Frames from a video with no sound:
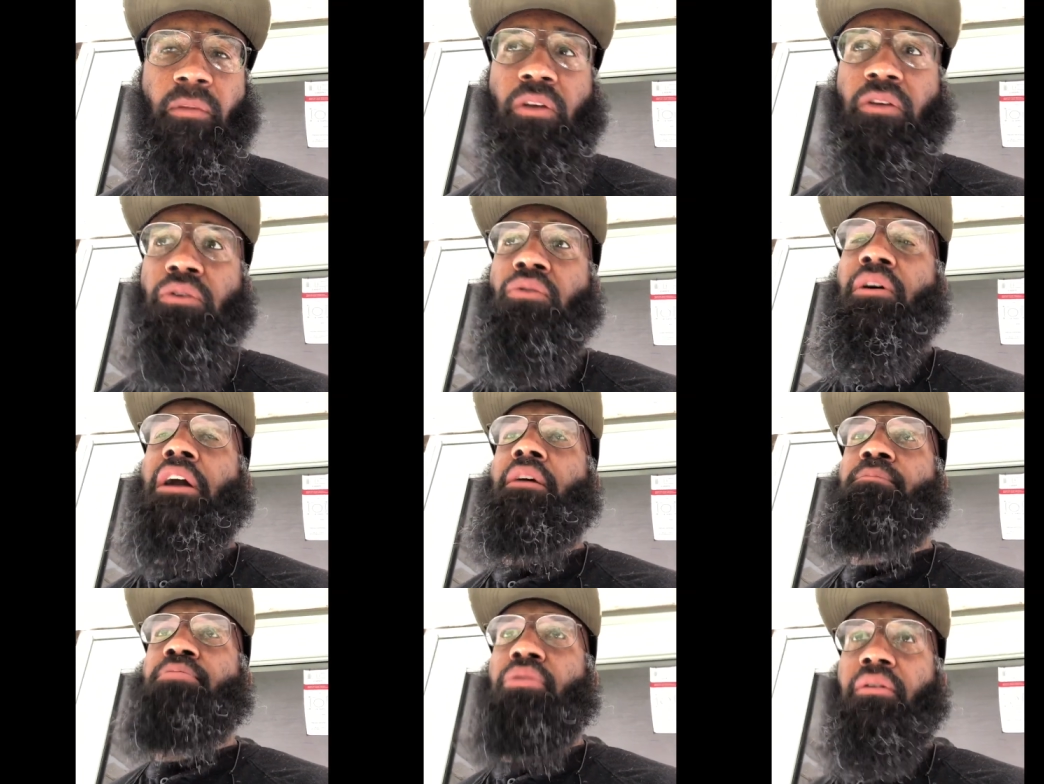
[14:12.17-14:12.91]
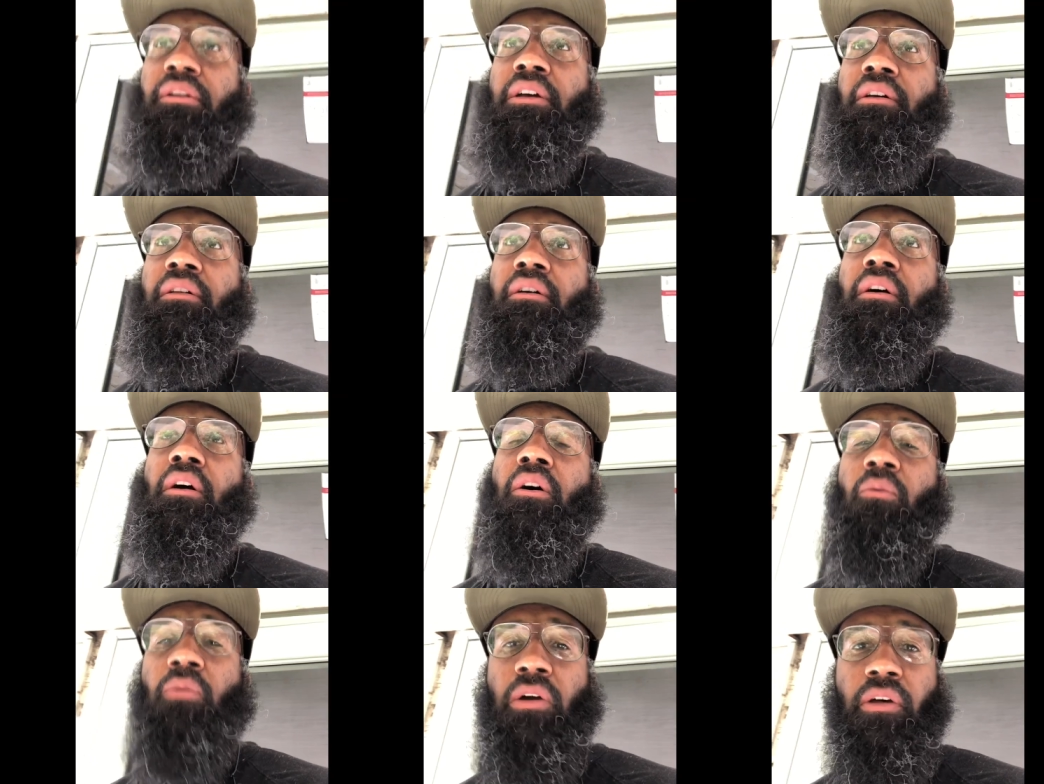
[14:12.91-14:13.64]
You got to pull it
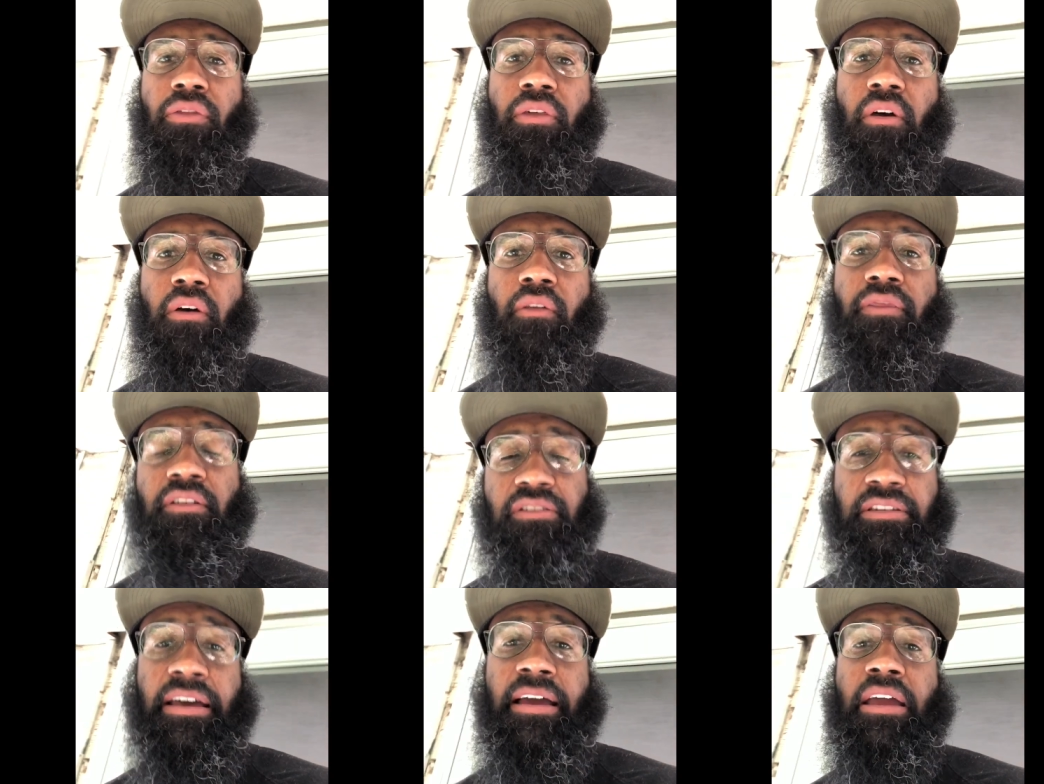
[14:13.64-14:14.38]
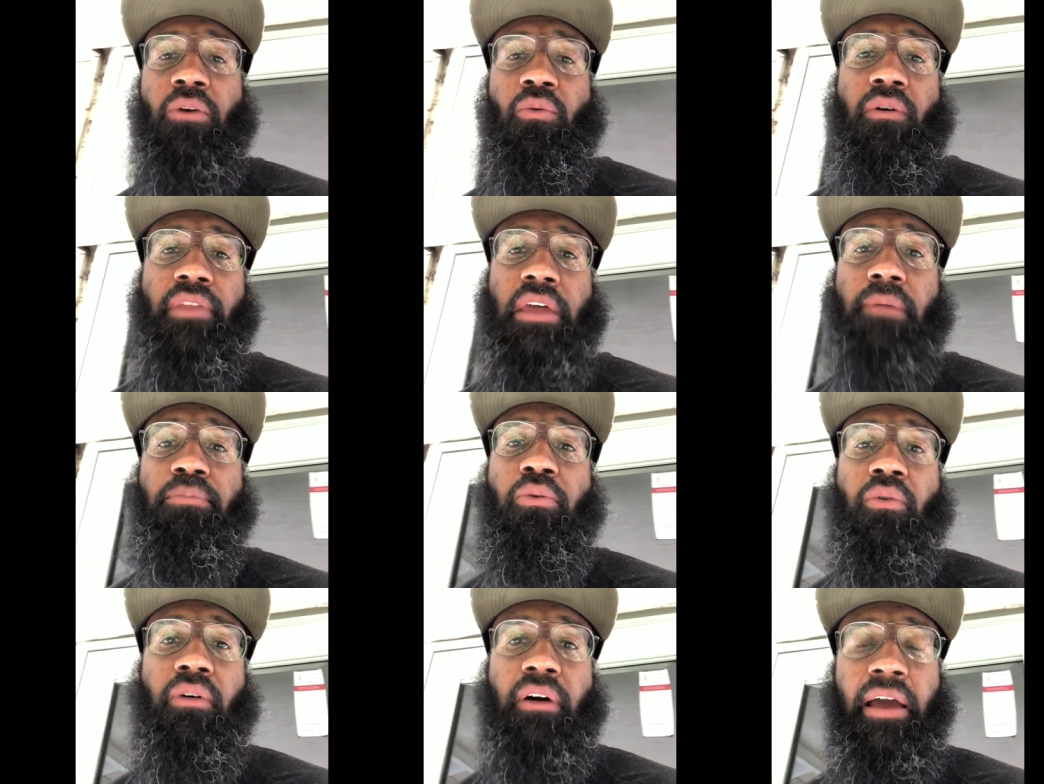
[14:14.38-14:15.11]
with the same one they
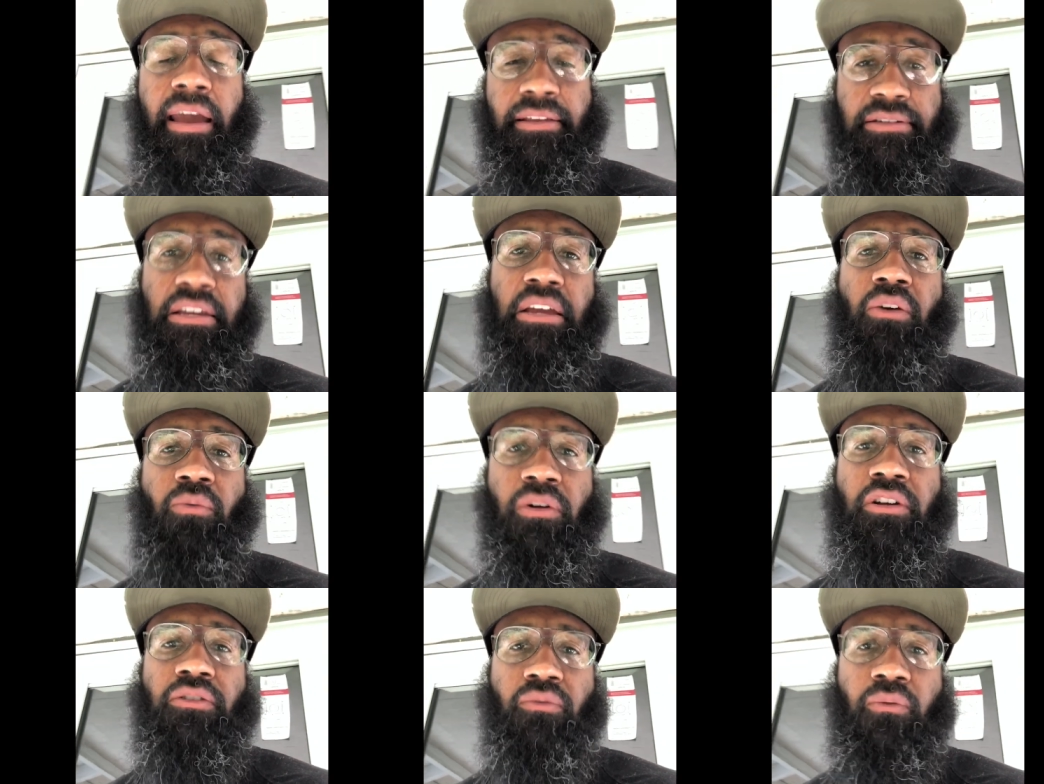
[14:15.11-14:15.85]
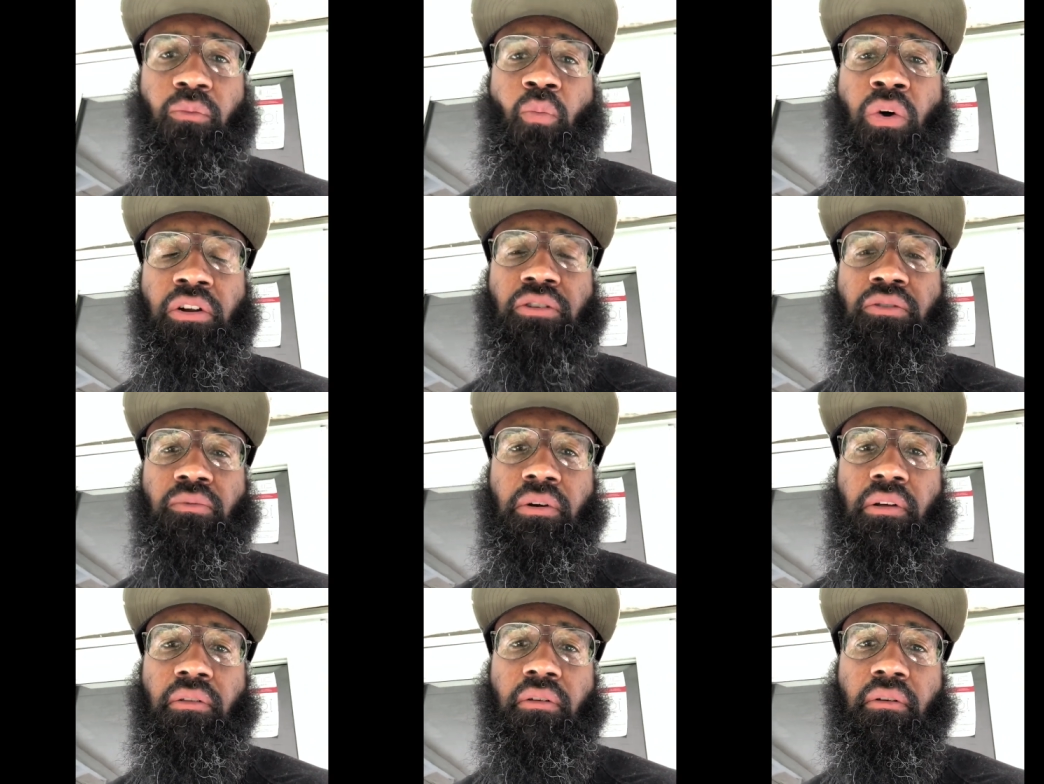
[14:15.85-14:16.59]
pull 18 wheelers
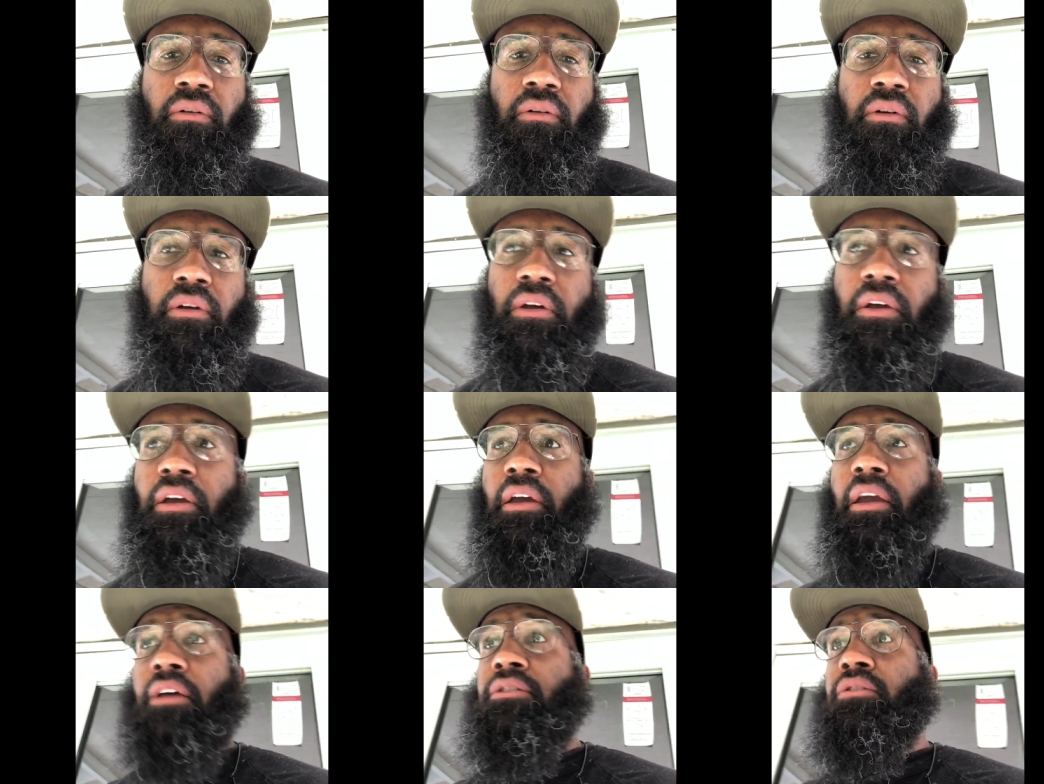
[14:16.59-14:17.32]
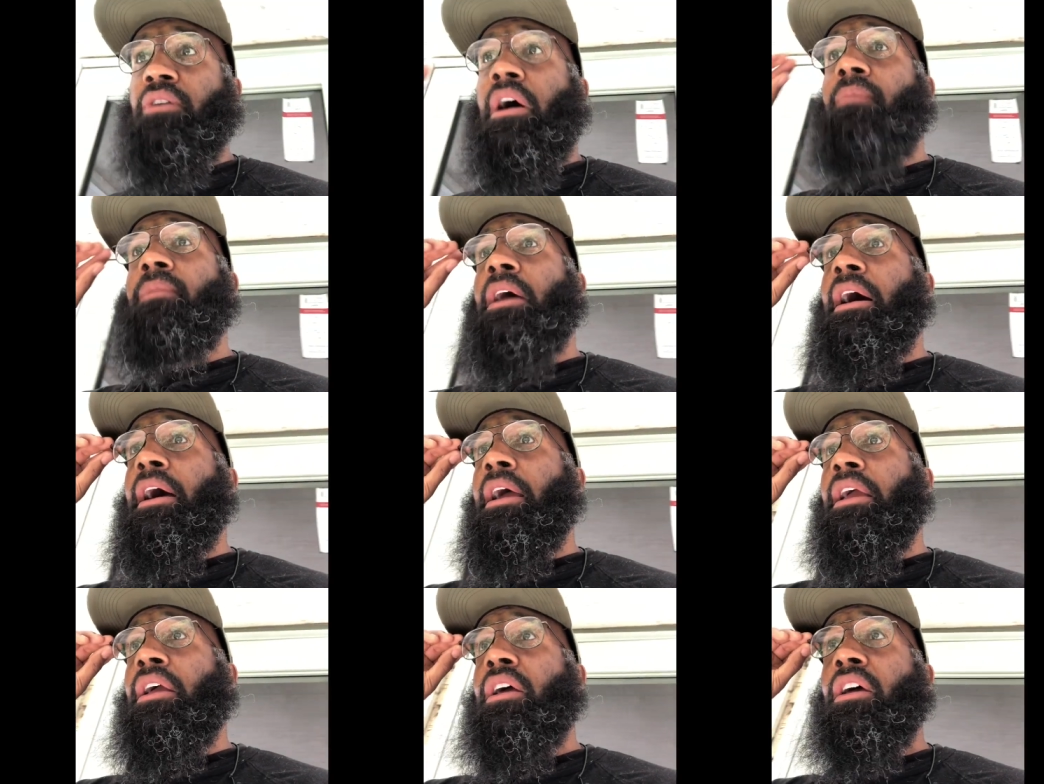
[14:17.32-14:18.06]
with. And so I'm
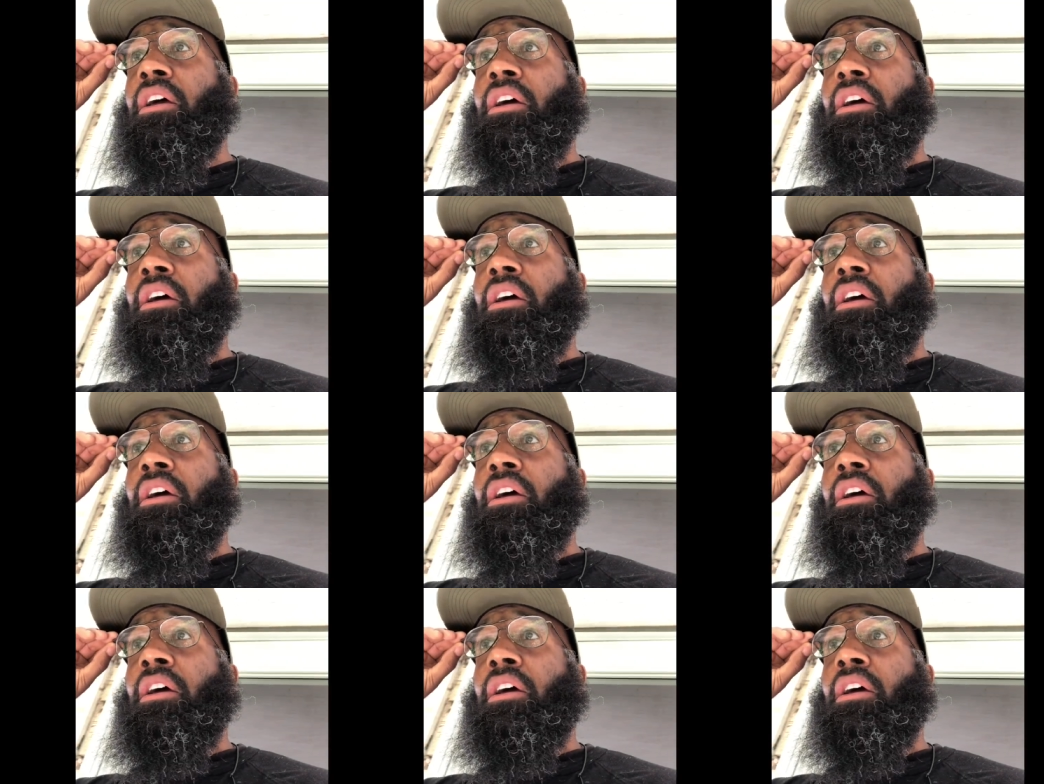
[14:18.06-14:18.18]
like,